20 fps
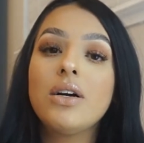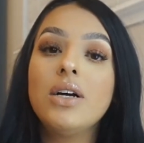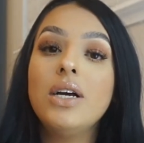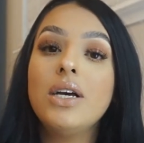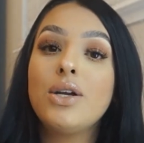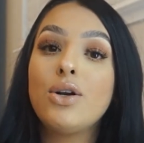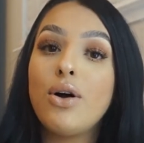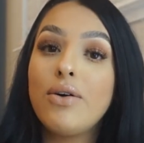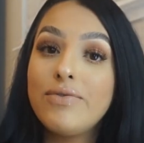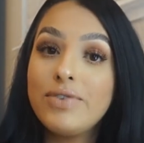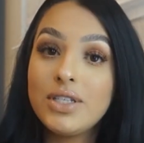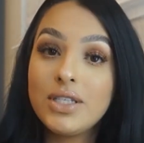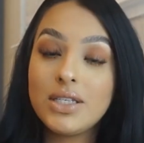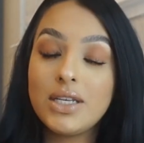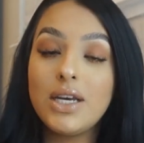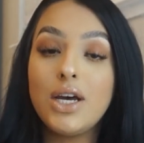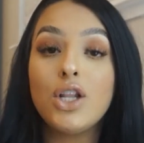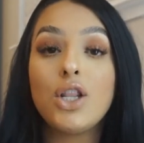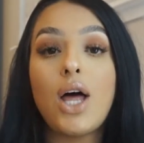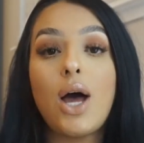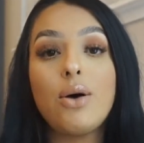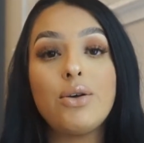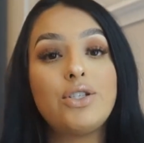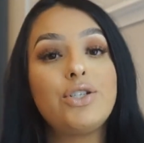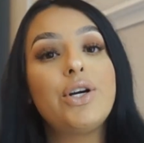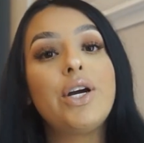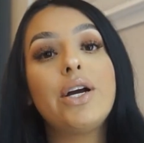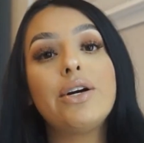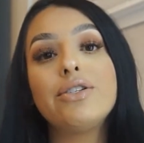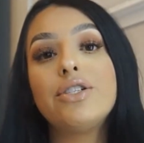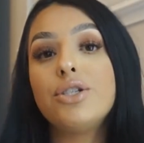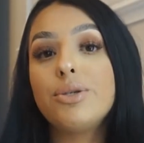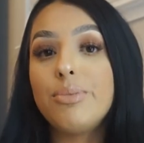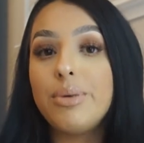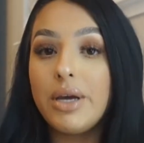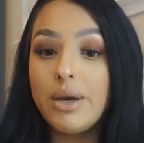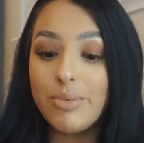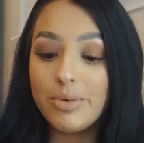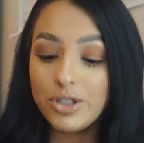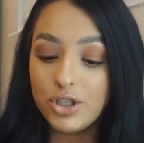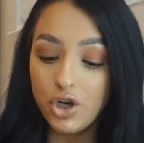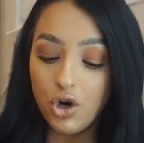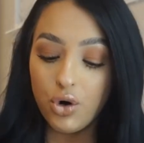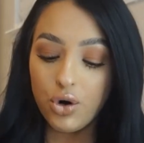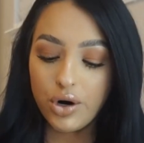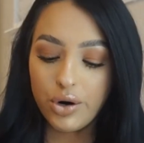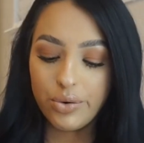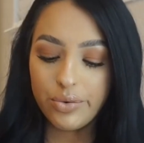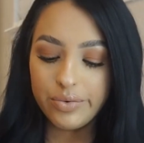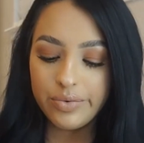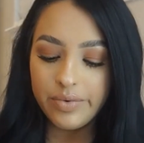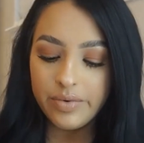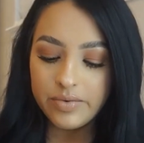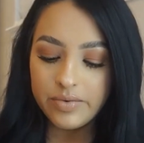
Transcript: it obviously allows your hair to be able to grow.